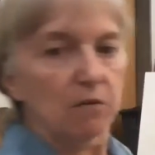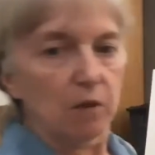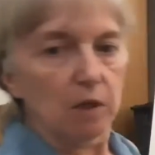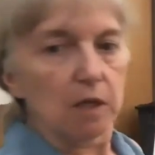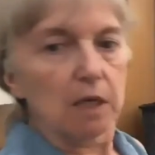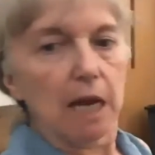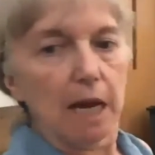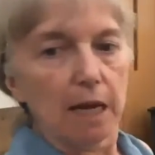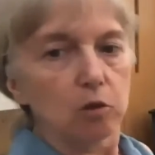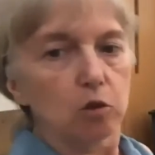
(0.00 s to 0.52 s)
a
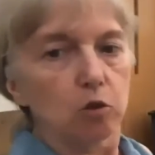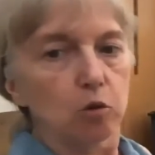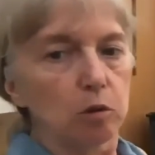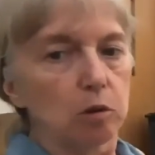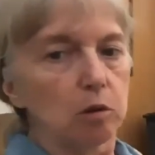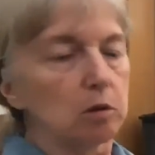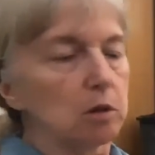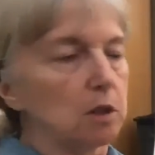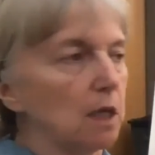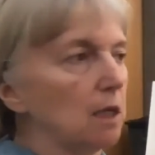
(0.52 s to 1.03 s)

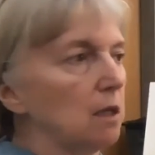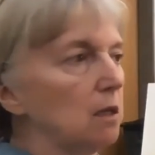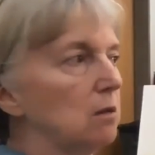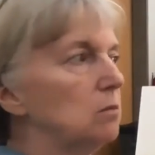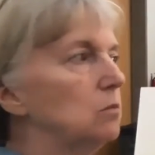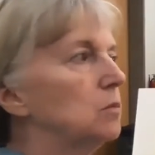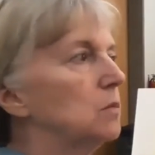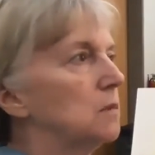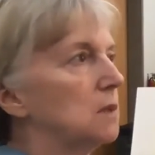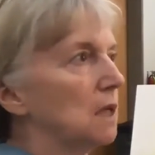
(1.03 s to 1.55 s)
natural yellow.
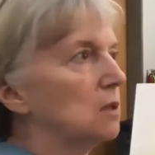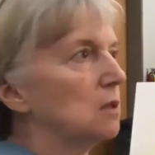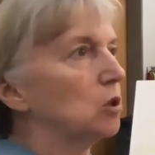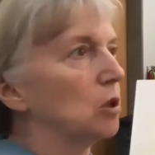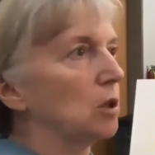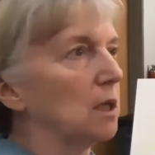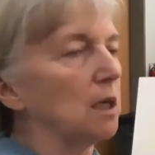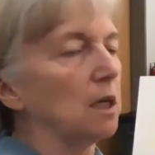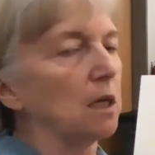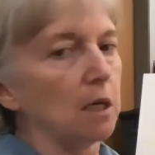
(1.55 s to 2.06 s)

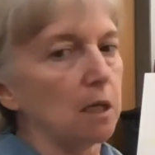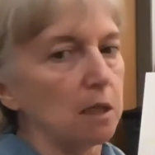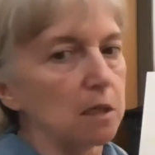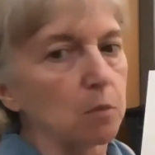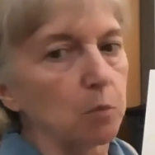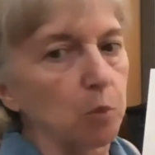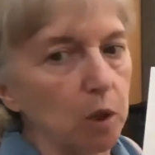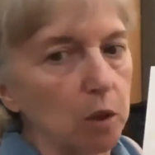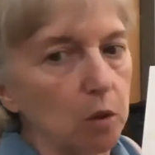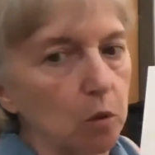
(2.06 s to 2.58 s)
It's a
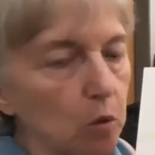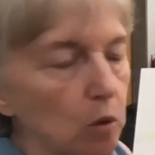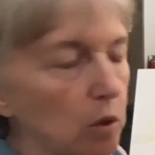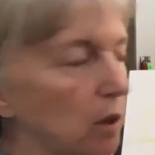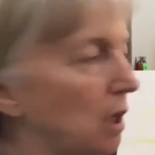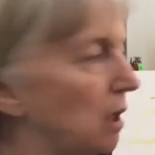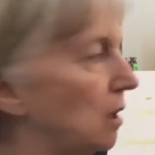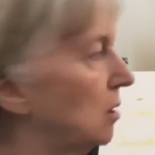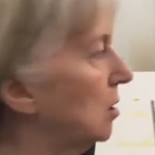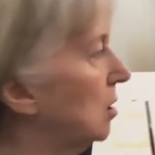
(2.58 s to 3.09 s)
pretty cool
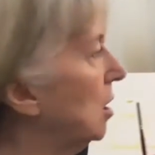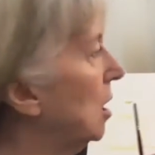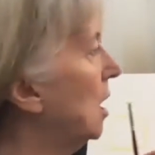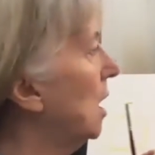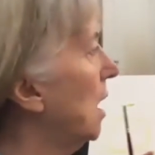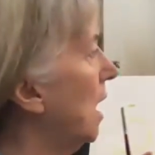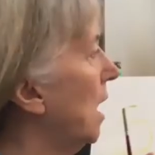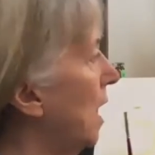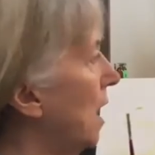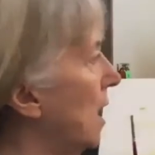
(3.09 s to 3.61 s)
color.
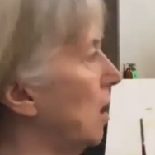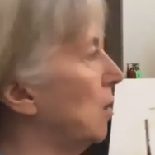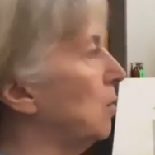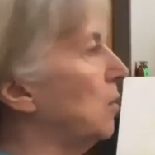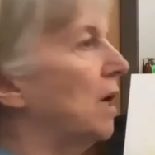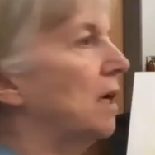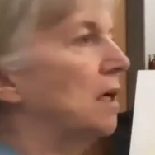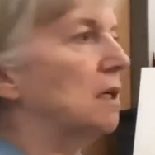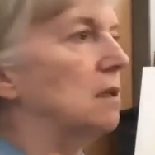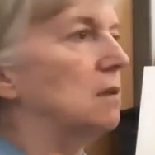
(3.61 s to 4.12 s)

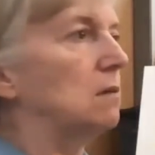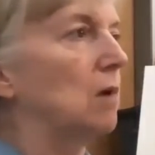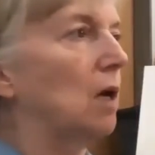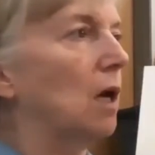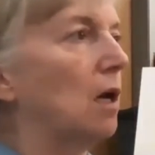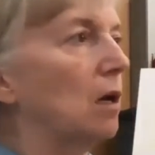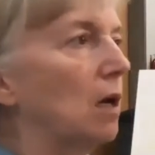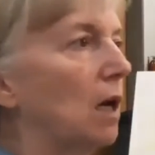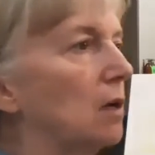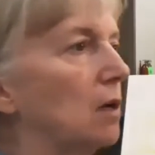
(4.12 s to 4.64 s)

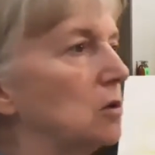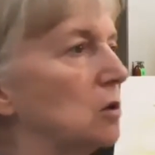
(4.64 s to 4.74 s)
I'll